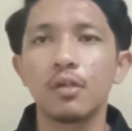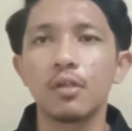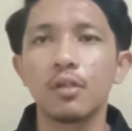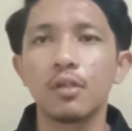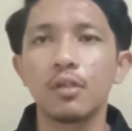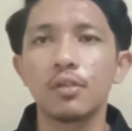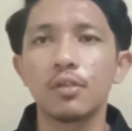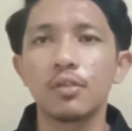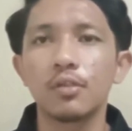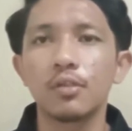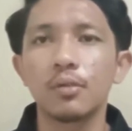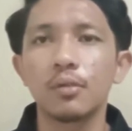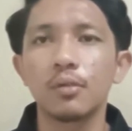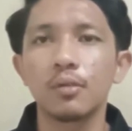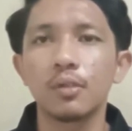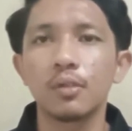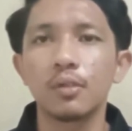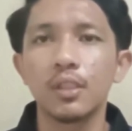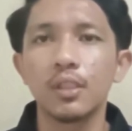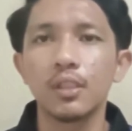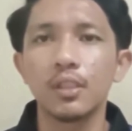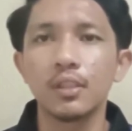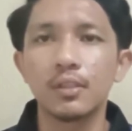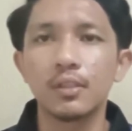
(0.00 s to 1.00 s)
show
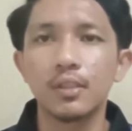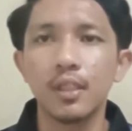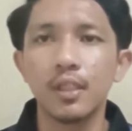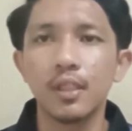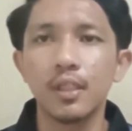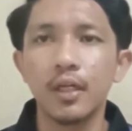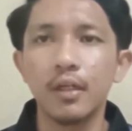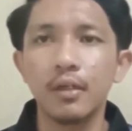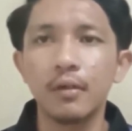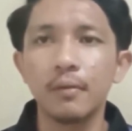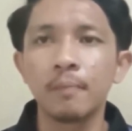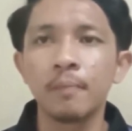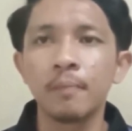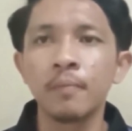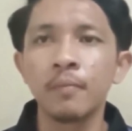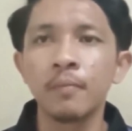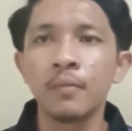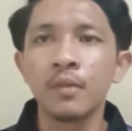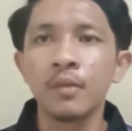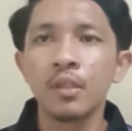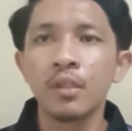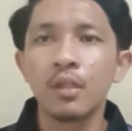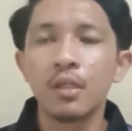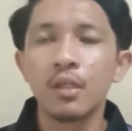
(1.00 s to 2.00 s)
the strength.
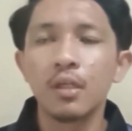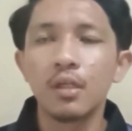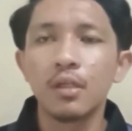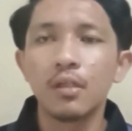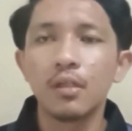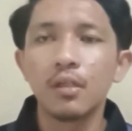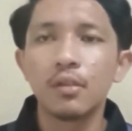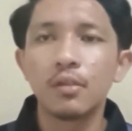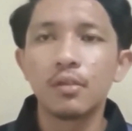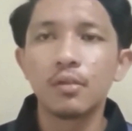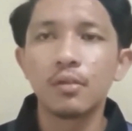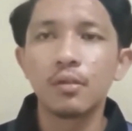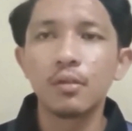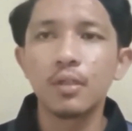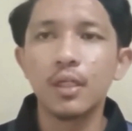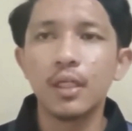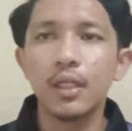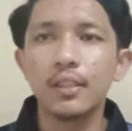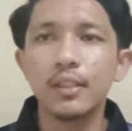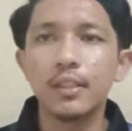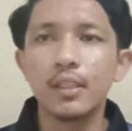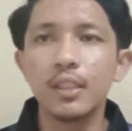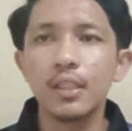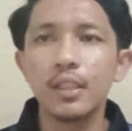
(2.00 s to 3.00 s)
So
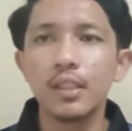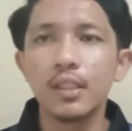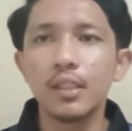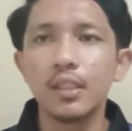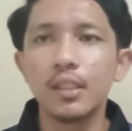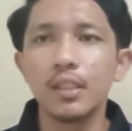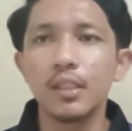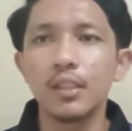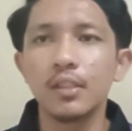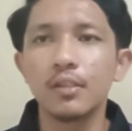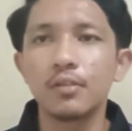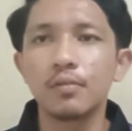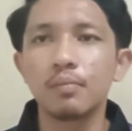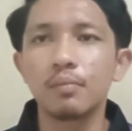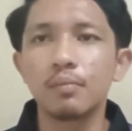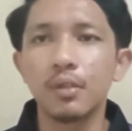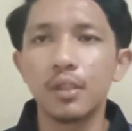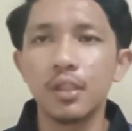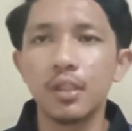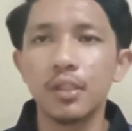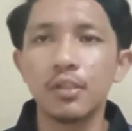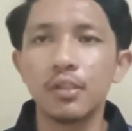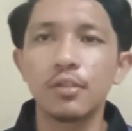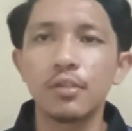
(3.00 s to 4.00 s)
lastly is
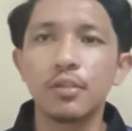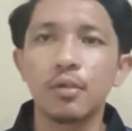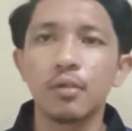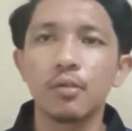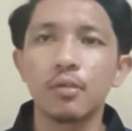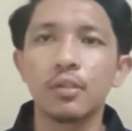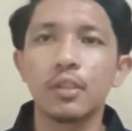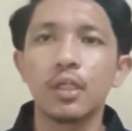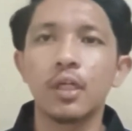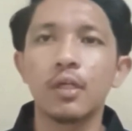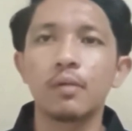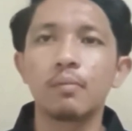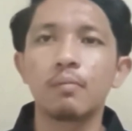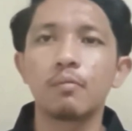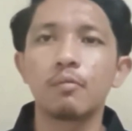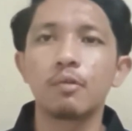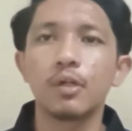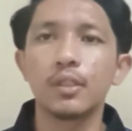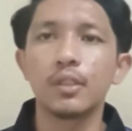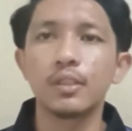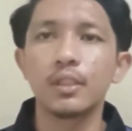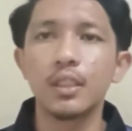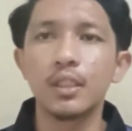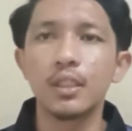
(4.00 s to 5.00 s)
manage your time
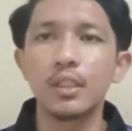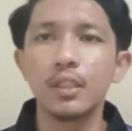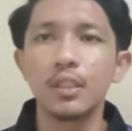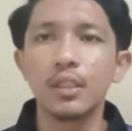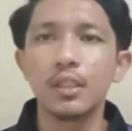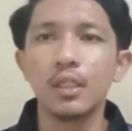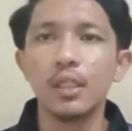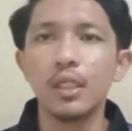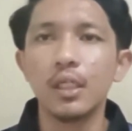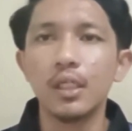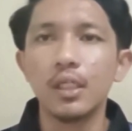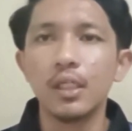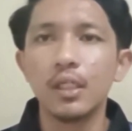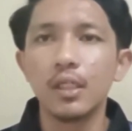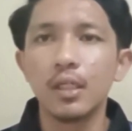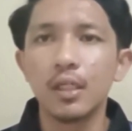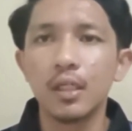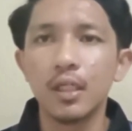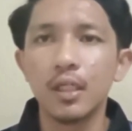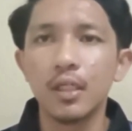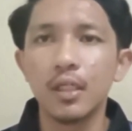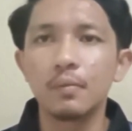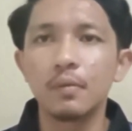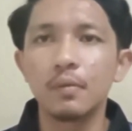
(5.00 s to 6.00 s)
wisely.
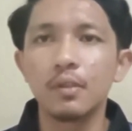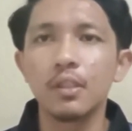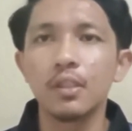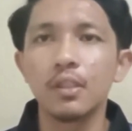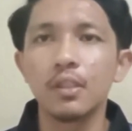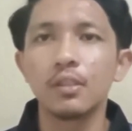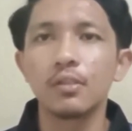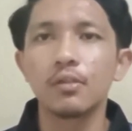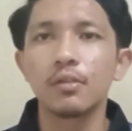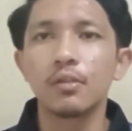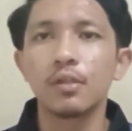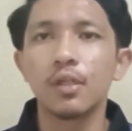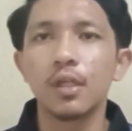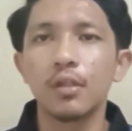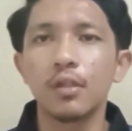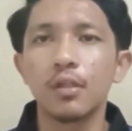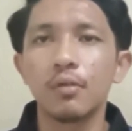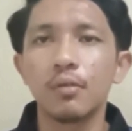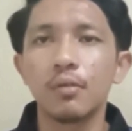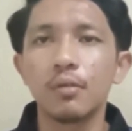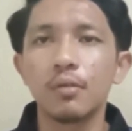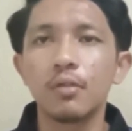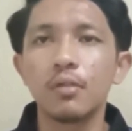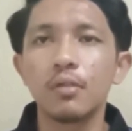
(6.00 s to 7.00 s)
Create a
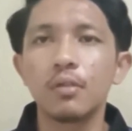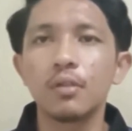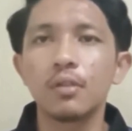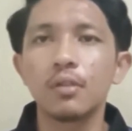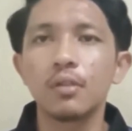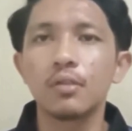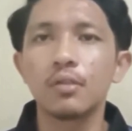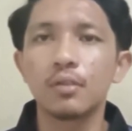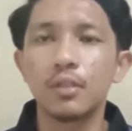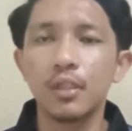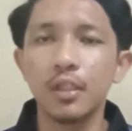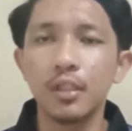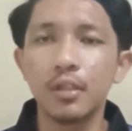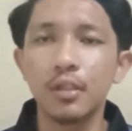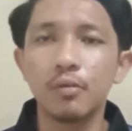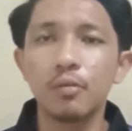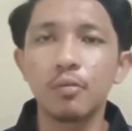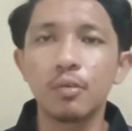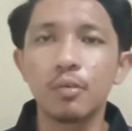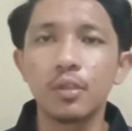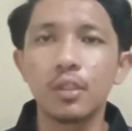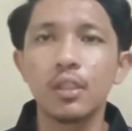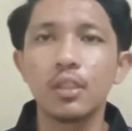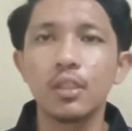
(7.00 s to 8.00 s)
schedule, stick
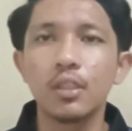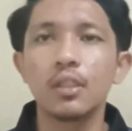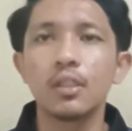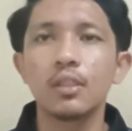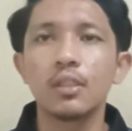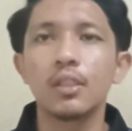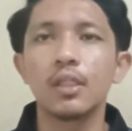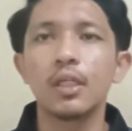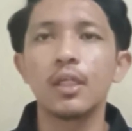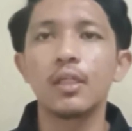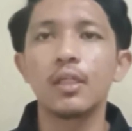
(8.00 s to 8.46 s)
to the